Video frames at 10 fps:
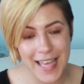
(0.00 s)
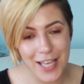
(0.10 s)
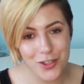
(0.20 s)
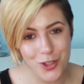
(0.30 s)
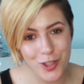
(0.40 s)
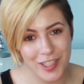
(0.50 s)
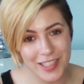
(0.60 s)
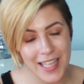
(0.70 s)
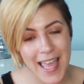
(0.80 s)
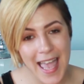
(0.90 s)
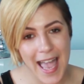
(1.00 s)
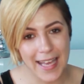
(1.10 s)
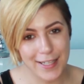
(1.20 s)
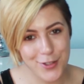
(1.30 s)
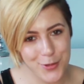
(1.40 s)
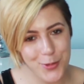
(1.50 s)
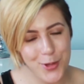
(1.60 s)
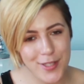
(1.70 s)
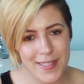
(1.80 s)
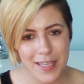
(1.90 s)
natural and it
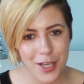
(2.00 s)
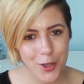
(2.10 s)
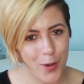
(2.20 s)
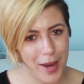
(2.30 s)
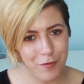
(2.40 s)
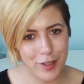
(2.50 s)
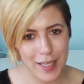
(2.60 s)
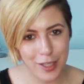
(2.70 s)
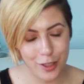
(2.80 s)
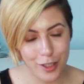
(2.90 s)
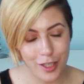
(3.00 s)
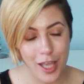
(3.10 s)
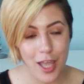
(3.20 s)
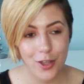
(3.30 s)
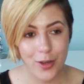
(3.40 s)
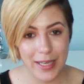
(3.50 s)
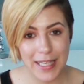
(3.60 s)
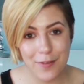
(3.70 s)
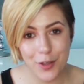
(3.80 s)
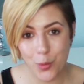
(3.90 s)
suits your everyday look. You can
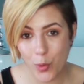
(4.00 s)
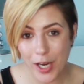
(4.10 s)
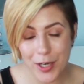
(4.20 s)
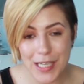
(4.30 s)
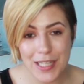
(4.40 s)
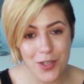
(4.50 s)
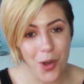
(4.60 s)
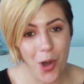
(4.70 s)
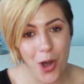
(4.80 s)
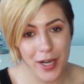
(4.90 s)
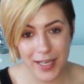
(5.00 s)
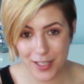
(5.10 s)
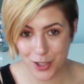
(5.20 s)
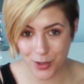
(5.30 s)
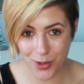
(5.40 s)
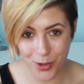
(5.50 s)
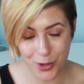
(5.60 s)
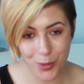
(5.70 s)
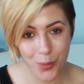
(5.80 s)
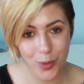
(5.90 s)
even wear it on its
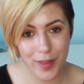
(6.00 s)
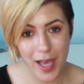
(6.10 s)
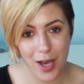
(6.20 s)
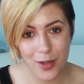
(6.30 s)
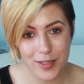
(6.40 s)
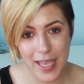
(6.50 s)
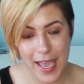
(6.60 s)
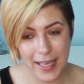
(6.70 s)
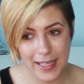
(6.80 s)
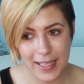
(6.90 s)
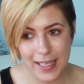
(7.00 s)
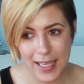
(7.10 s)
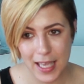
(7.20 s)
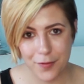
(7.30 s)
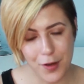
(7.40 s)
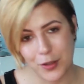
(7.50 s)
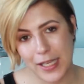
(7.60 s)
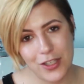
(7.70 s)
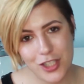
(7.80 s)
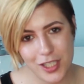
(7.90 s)
own without any
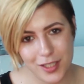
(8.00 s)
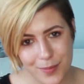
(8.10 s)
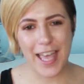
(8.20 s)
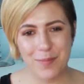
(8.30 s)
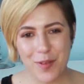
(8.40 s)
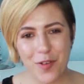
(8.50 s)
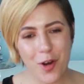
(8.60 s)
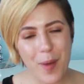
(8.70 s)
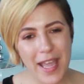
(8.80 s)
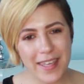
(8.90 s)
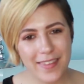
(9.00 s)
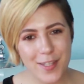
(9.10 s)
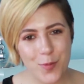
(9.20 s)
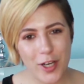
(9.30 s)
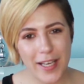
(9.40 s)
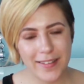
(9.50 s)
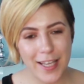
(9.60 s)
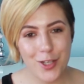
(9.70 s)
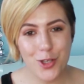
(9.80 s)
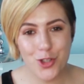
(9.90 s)
foundation. And before buying this product,
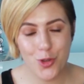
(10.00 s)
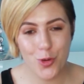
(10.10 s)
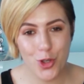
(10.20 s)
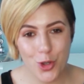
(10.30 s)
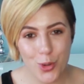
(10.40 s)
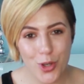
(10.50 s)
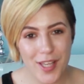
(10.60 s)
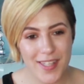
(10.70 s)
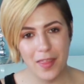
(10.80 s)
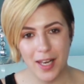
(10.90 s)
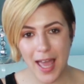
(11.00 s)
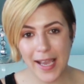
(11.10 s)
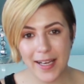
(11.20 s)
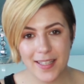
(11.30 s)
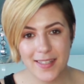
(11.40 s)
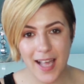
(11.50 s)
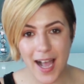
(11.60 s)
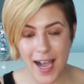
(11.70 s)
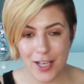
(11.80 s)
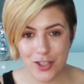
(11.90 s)
I used to use the lightest
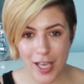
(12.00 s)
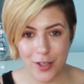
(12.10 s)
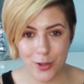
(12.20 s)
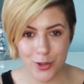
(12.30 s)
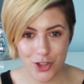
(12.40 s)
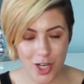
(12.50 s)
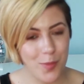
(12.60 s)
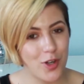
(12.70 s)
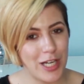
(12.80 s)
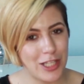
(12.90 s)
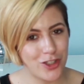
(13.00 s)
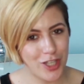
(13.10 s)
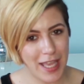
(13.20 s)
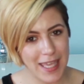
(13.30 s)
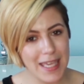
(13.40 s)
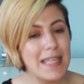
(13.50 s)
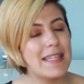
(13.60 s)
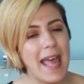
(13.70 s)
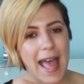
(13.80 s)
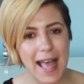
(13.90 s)
eyeshadow shimmery shade
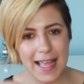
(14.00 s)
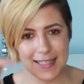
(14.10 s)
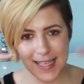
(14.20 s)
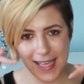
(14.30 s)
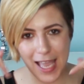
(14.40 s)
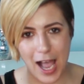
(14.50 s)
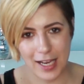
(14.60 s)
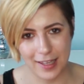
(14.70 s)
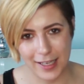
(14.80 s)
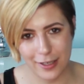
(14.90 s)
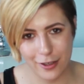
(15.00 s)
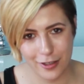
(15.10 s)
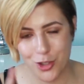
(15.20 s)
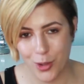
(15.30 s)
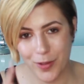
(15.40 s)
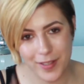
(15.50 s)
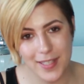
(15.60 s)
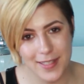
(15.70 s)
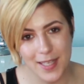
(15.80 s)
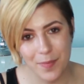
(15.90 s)
as a highlighter. So this
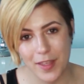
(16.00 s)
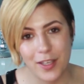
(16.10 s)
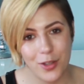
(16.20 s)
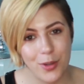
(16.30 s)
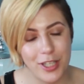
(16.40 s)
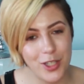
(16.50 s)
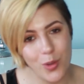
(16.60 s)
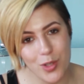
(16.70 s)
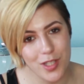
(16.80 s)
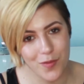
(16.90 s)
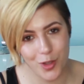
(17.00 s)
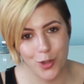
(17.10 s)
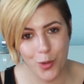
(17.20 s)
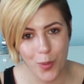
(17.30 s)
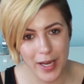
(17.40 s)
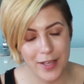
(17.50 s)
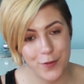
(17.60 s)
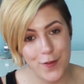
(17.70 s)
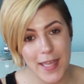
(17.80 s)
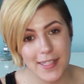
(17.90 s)
is something you can use if you don't want to
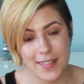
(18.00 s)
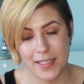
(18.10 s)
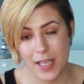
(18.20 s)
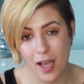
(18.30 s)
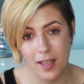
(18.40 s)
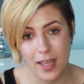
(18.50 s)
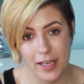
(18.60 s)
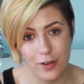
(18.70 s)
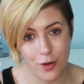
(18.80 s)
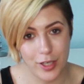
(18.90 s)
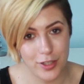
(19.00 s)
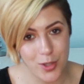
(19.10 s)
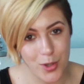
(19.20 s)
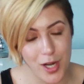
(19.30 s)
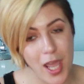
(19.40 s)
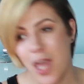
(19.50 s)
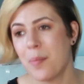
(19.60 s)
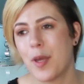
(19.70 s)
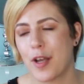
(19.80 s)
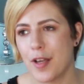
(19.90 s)
invest in a highlighter on its own,
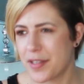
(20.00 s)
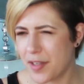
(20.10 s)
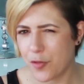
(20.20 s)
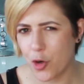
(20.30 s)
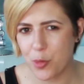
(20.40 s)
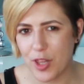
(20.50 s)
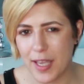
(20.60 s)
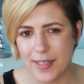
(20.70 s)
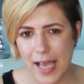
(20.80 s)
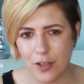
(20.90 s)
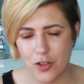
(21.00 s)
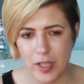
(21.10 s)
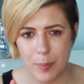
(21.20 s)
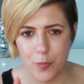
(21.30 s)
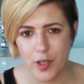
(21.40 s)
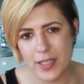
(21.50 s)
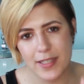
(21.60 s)
because the formula is actually pretty